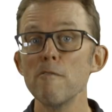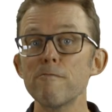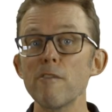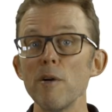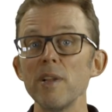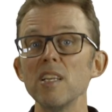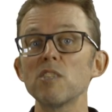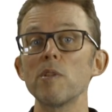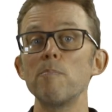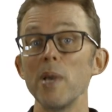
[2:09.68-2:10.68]
Fronius
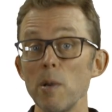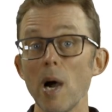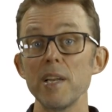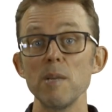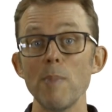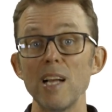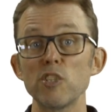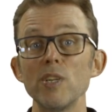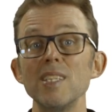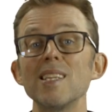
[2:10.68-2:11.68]
with BYD
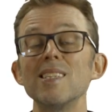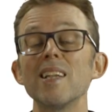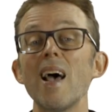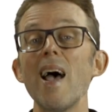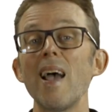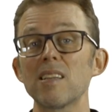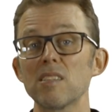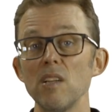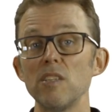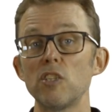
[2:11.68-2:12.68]
batteries is an
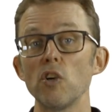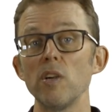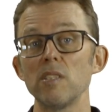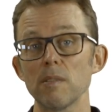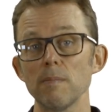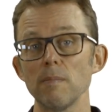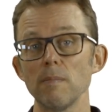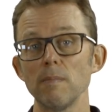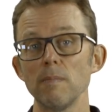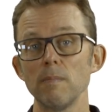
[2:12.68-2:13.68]
excellent choice.
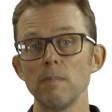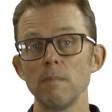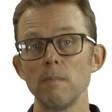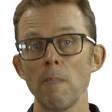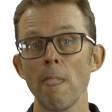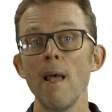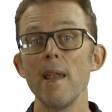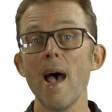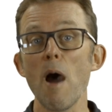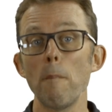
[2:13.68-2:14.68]

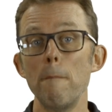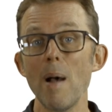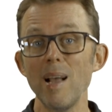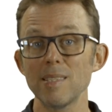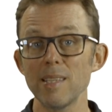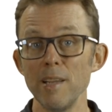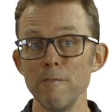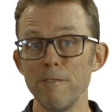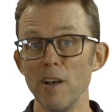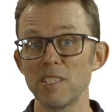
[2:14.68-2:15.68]
Now, best
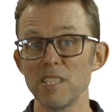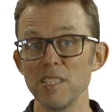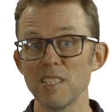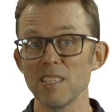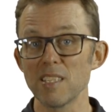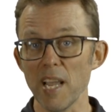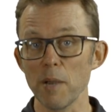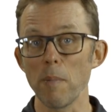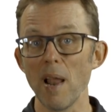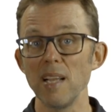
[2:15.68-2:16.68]
inverters
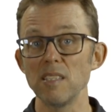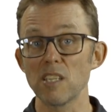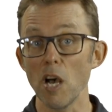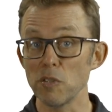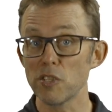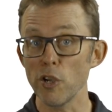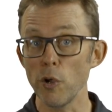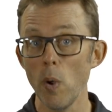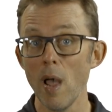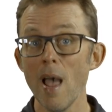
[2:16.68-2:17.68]
second place goes
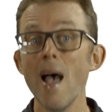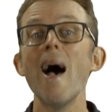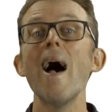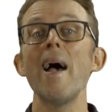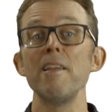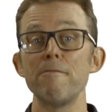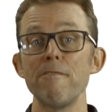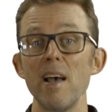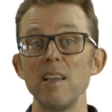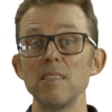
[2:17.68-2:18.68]
to
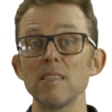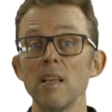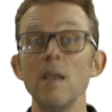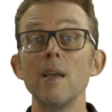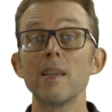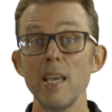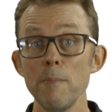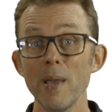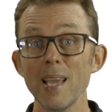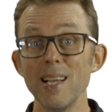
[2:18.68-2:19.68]
Enphase.
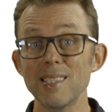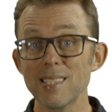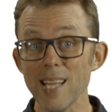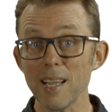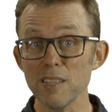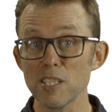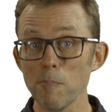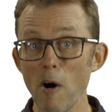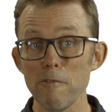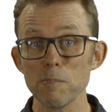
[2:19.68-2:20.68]
Keeping its second
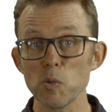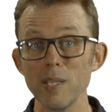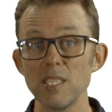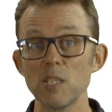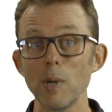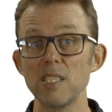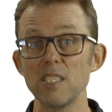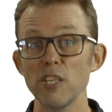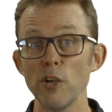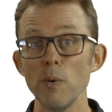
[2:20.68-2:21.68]
spot from
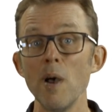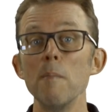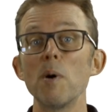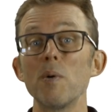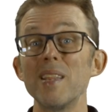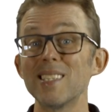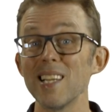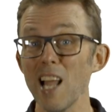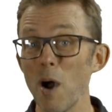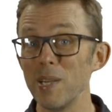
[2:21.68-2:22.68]
2022, but with its
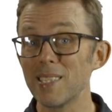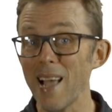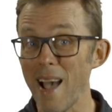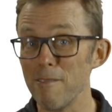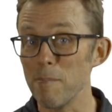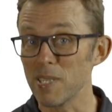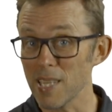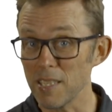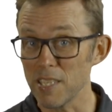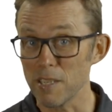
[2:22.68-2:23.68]
lowest ever
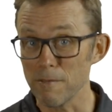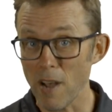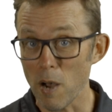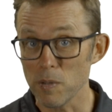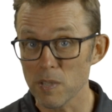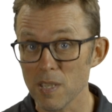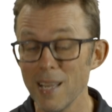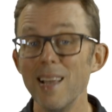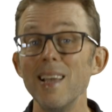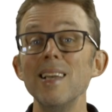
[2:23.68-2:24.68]
percentage of votes,
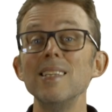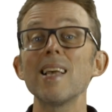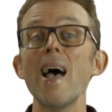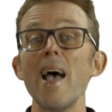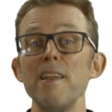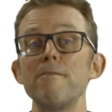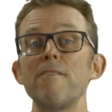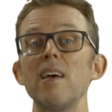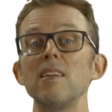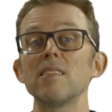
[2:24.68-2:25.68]
is
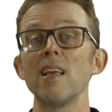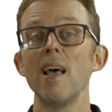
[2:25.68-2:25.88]
Enphase.